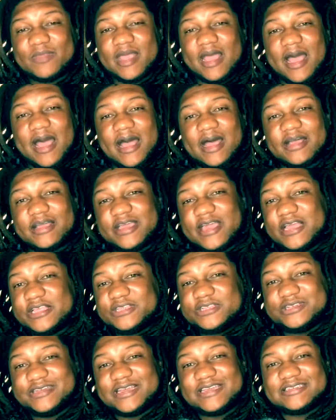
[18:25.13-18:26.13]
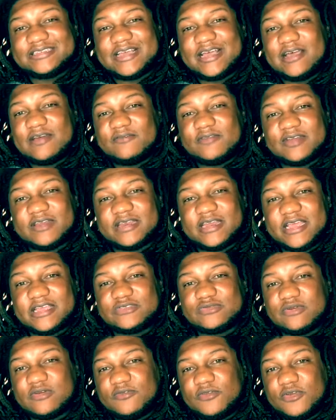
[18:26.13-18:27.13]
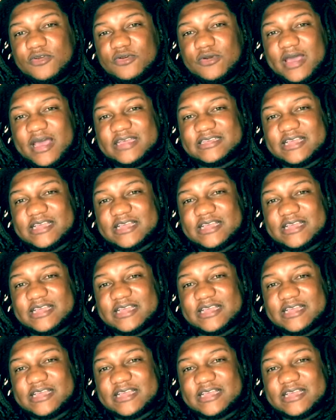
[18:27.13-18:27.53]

I'll catch you next time for the next review as